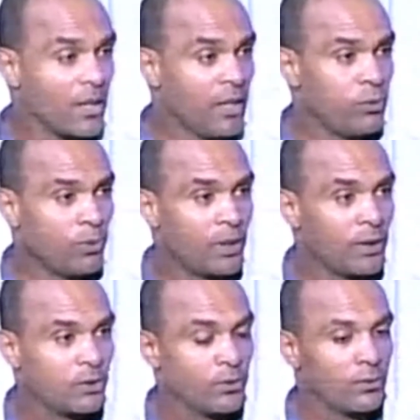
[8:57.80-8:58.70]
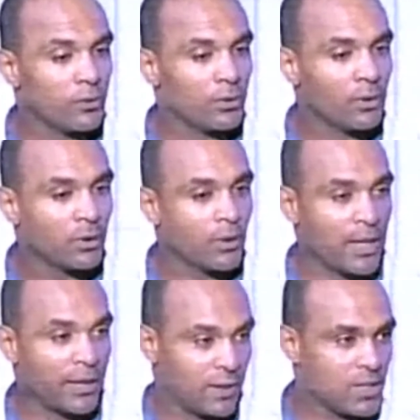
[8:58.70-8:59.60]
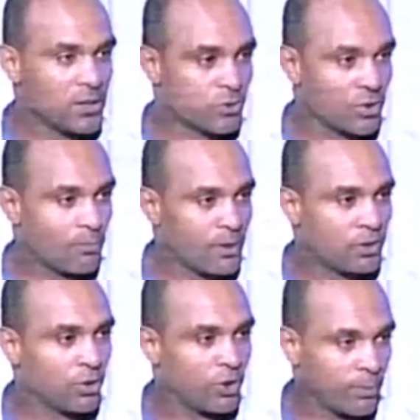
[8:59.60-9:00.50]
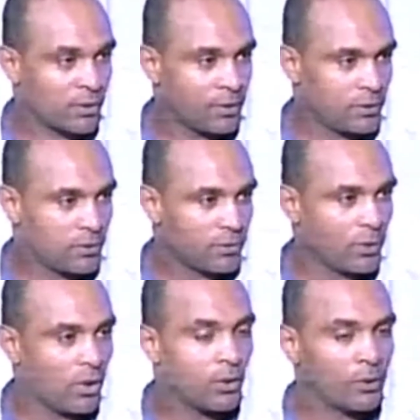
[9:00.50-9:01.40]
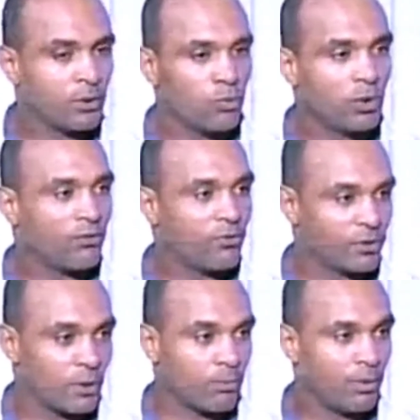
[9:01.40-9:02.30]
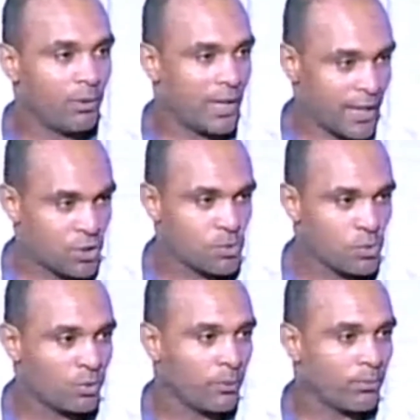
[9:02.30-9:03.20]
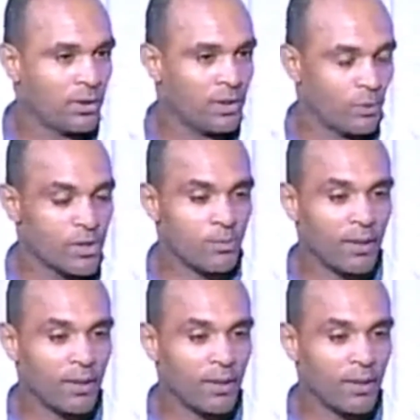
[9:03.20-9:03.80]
anyway, and this trip is documented on the wall of her temple, Hatshepsut temple in the West